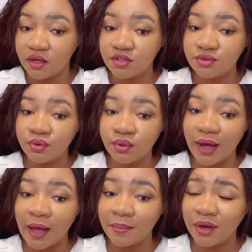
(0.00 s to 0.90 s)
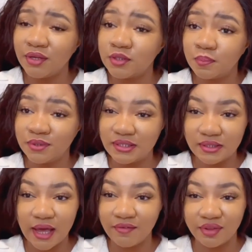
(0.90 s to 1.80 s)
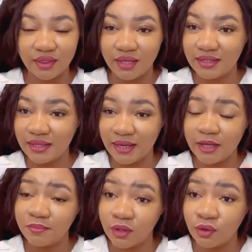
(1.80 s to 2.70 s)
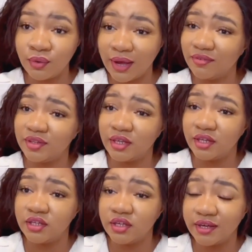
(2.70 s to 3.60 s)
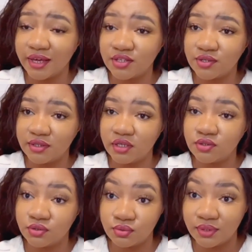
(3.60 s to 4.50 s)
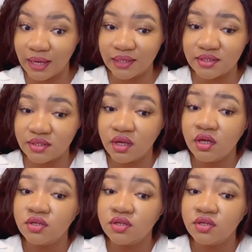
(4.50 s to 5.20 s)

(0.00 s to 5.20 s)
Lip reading: So I'm going to put in everything, the link below, everything in case you need to do that.